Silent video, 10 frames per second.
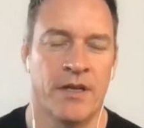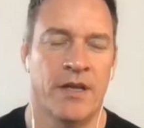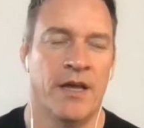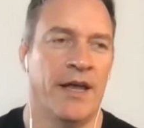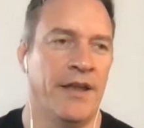
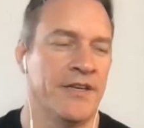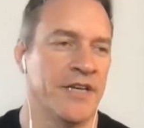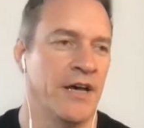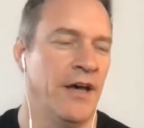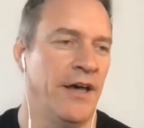and
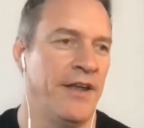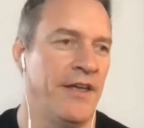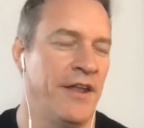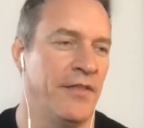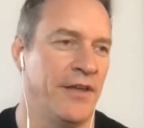uh, and
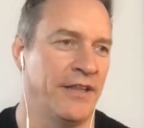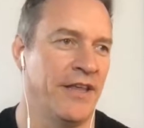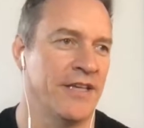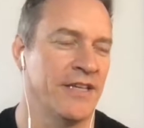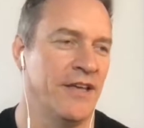and I think
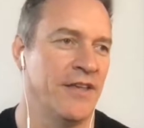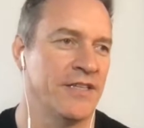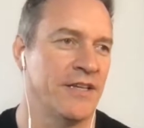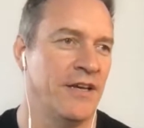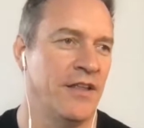there's a there's
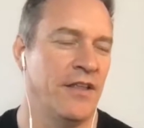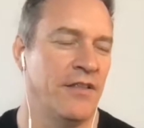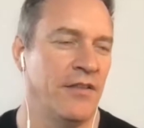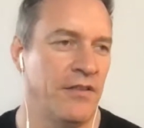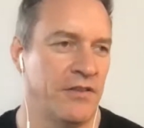a
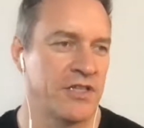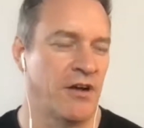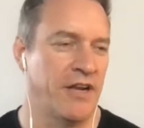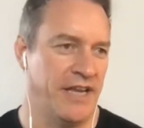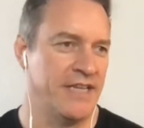
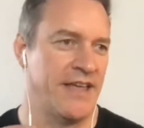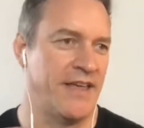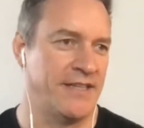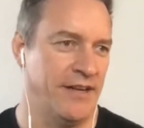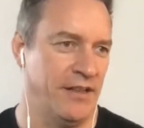sliding into
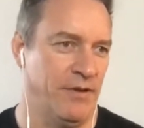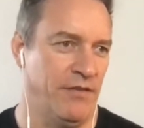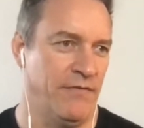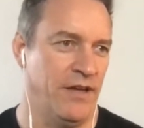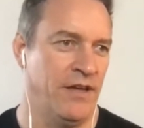as a little bit
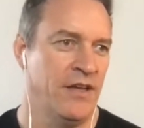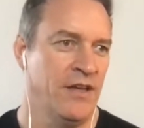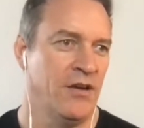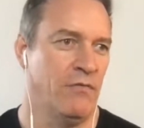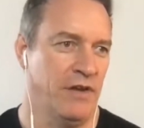of a
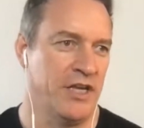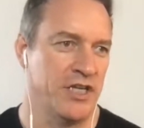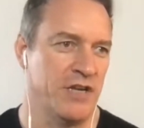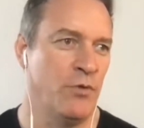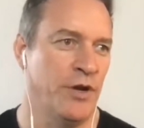of
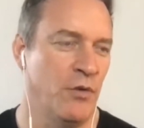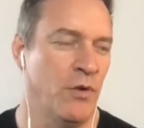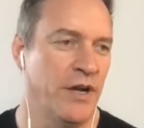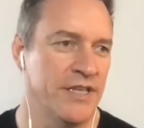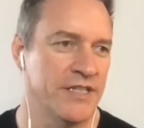leadership
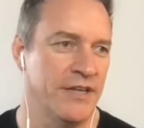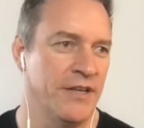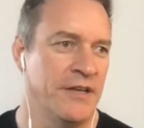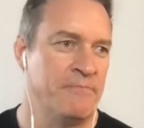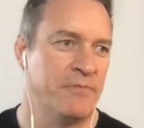101 is that
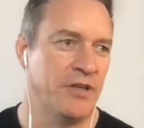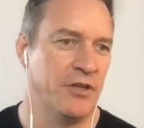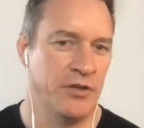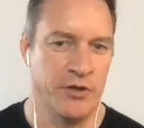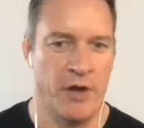
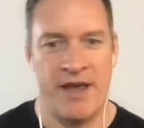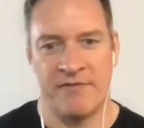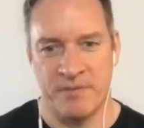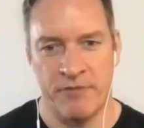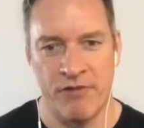you don't have
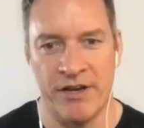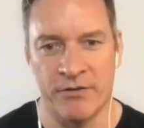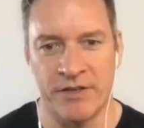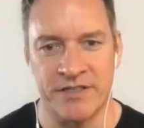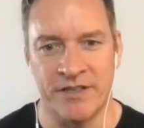to be right
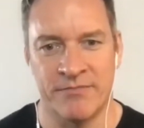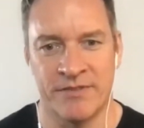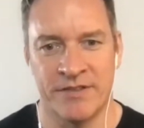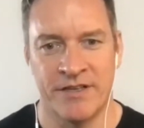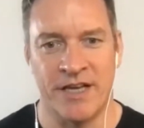all the time
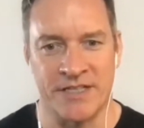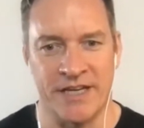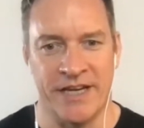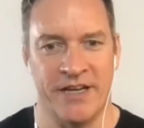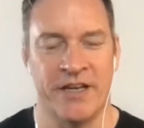as
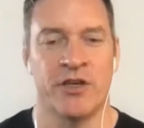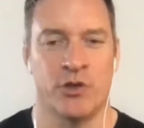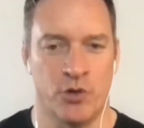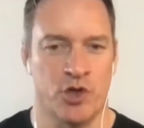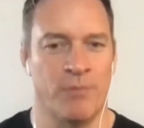exactly. a leader.
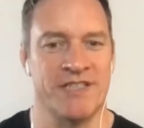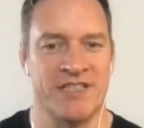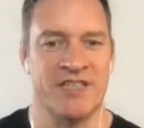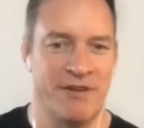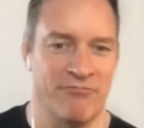Your job isn't
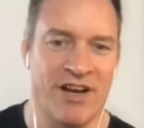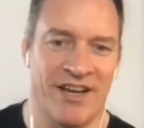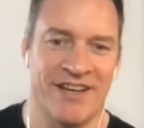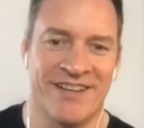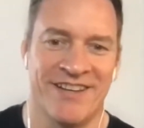to be right
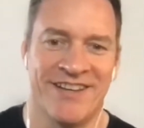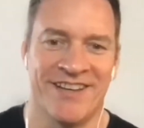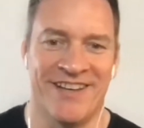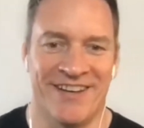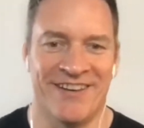
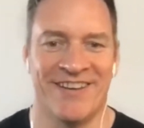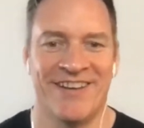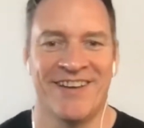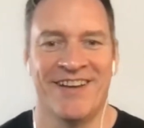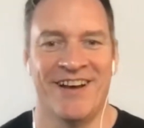
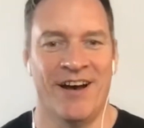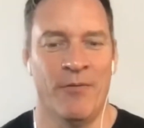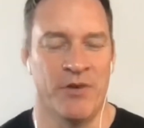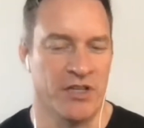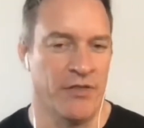um,
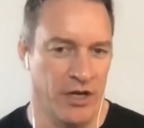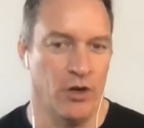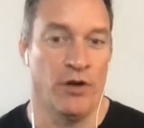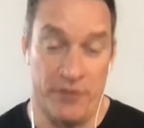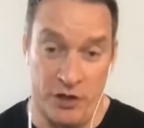which I think yeah. a
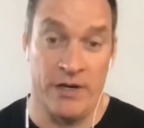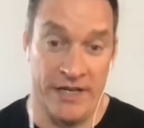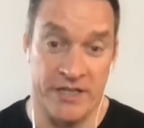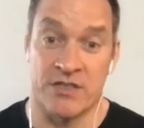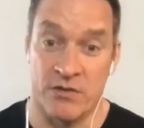lot of new
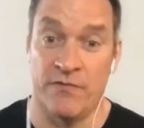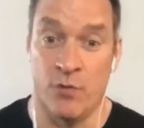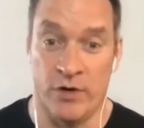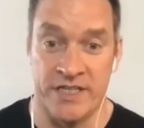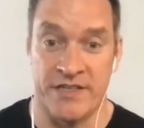leaders sort of
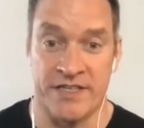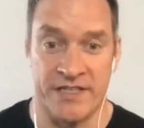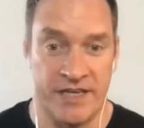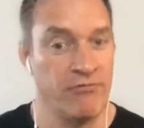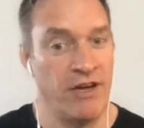fall into this
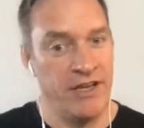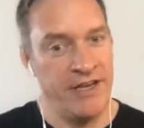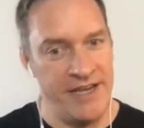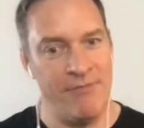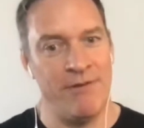thing. Right, mm. now I'm